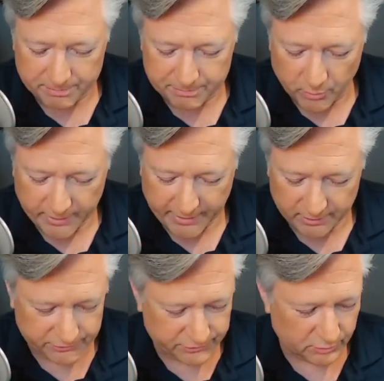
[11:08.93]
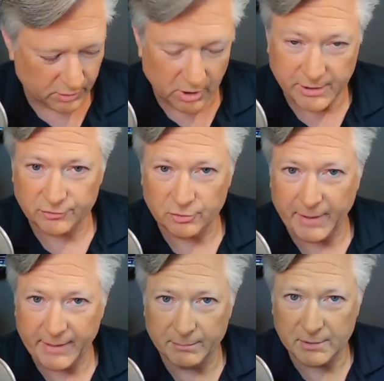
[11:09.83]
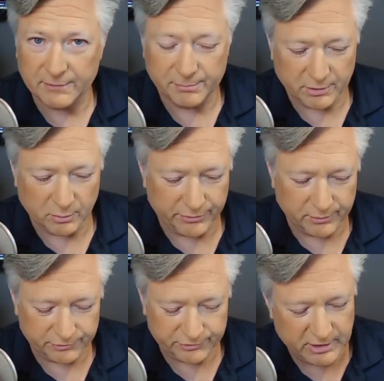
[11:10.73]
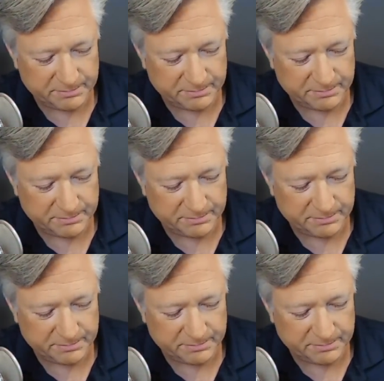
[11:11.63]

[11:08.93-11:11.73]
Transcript: I want to point out to our audience who may not be familiar with you,